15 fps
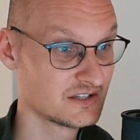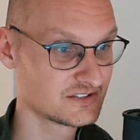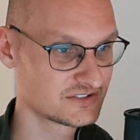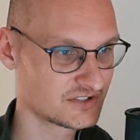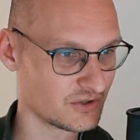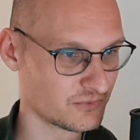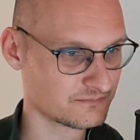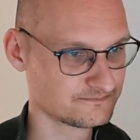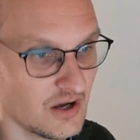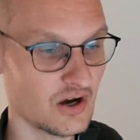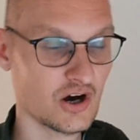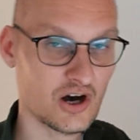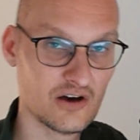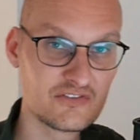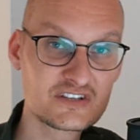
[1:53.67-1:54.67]
So
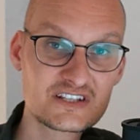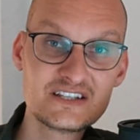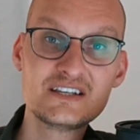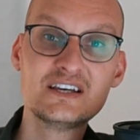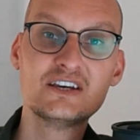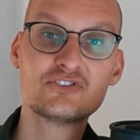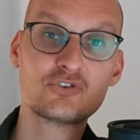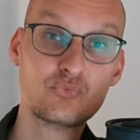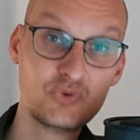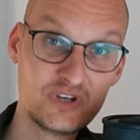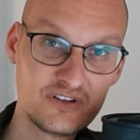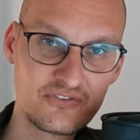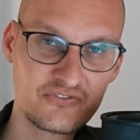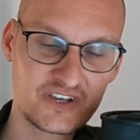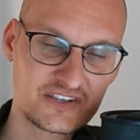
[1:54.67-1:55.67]
obviously the
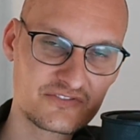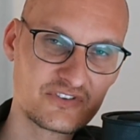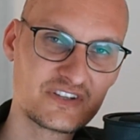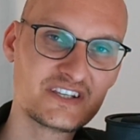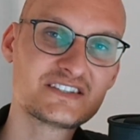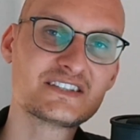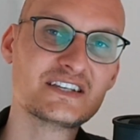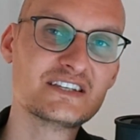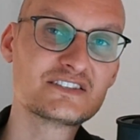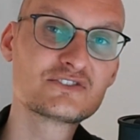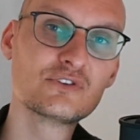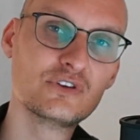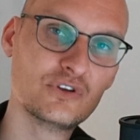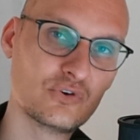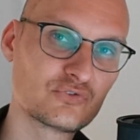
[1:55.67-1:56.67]
real fix for this is to
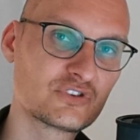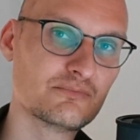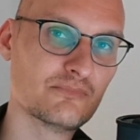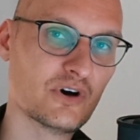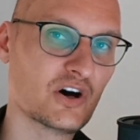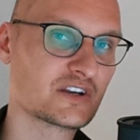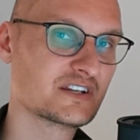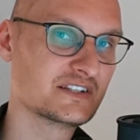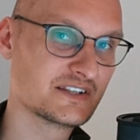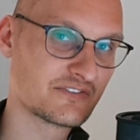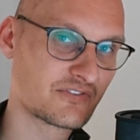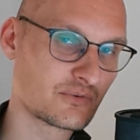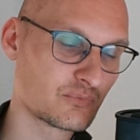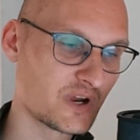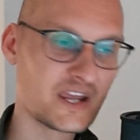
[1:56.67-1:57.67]
load the mod in a
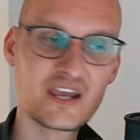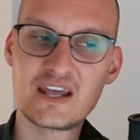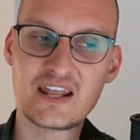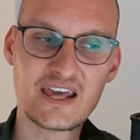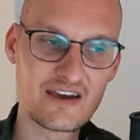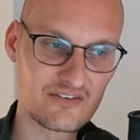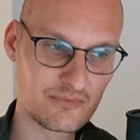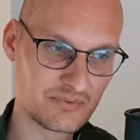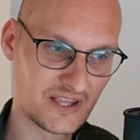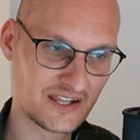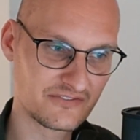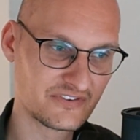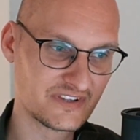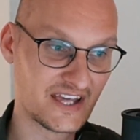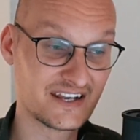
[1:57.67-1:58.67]
different way, and I have a plan
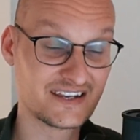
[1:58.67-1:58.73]
for that.